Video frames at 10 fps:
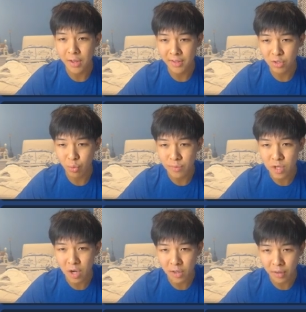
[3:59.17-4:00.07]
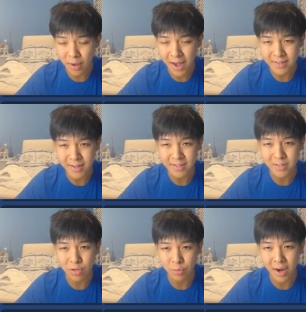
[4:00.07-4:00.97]
This Whimsicott, though, has access
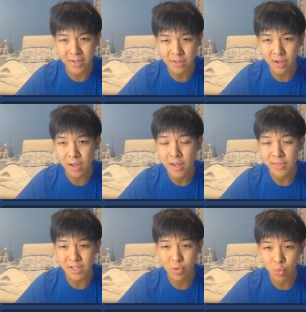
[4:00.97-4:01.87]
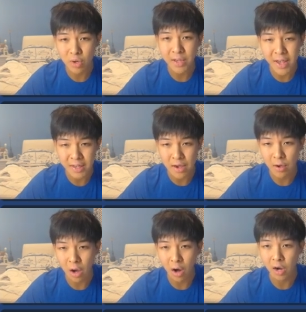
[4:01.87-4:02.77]
to Grass Knot. This would take
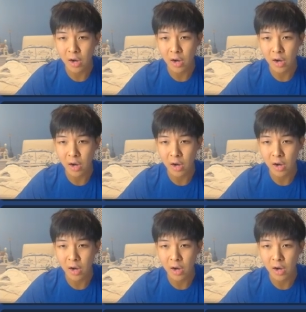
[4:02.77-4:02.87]
out our